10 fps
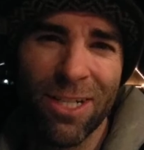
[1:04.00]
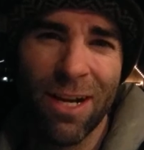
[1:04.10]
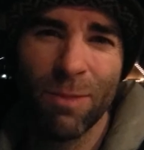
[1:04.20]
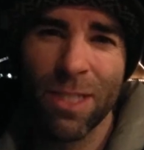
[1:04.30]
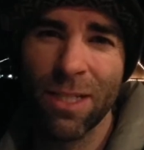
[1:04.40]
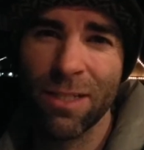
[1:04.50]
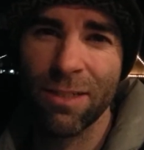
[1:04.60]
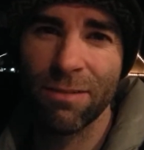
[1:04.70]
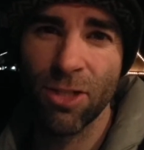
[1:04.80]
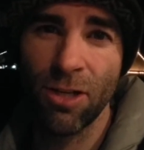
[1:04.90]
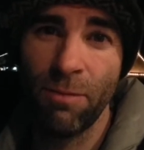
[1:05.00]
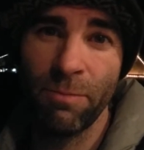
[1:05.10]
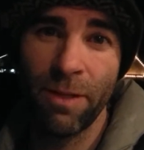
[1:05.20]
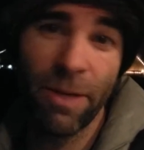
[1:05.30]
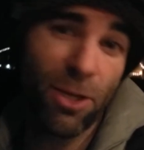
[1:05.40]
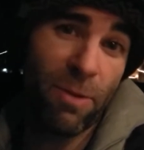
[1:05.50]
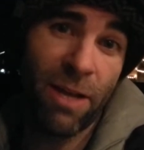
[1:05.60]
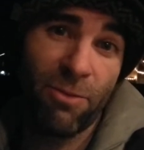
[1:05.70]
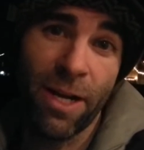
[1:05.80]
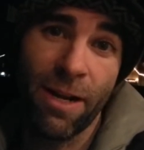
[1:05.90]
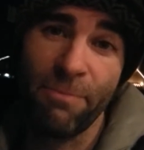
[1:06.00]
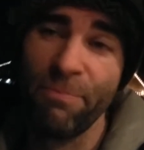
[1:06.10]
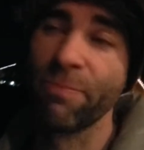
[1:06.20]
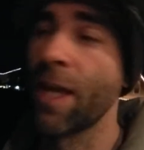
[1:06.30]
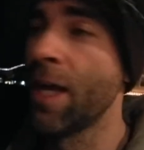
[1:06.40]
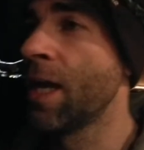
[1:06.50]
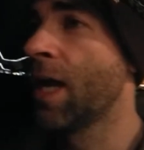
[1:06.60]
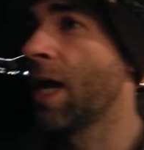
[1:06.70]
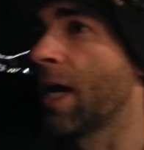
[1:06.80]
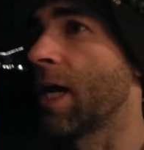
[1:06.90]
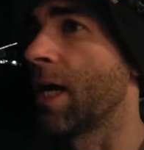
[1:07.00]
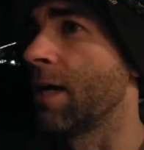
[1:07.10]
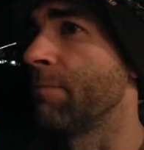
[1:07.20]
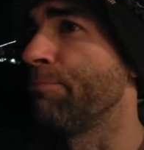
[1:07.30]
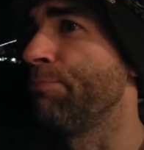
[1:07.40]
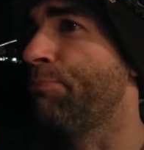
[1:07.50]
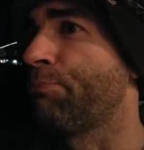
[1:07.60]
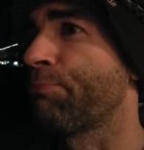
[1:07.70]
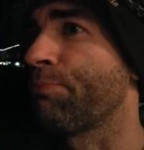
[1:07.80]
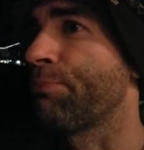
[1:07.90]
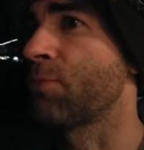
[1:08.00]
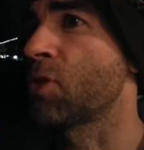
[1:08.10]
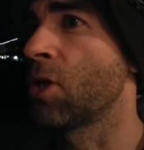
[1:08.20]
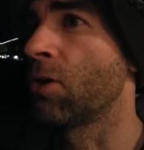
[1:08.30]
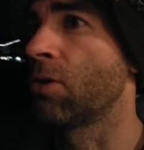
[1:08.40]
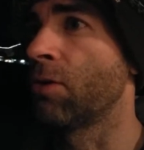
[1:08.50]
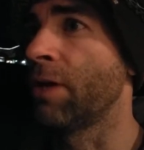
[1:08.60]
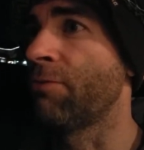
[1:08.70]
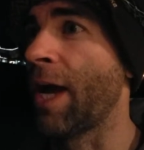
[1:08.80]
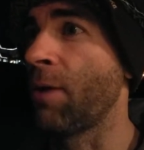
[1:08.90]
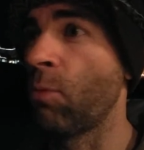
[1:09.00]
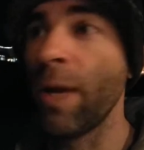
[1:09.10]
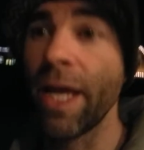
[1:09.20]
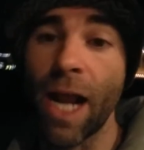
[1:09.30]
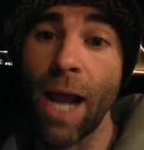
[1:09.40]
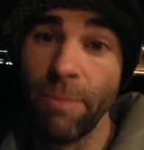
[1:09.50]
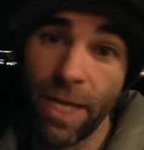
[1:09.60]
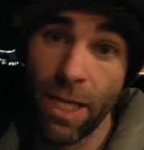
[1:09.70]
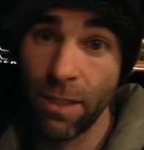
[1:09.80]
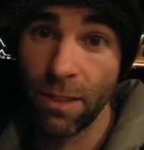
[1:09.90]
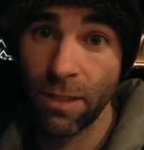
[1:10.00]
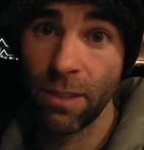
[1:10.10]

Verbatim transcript: nemesis, so I'm gonna make you mine right now. Um, so if I win, I'm in.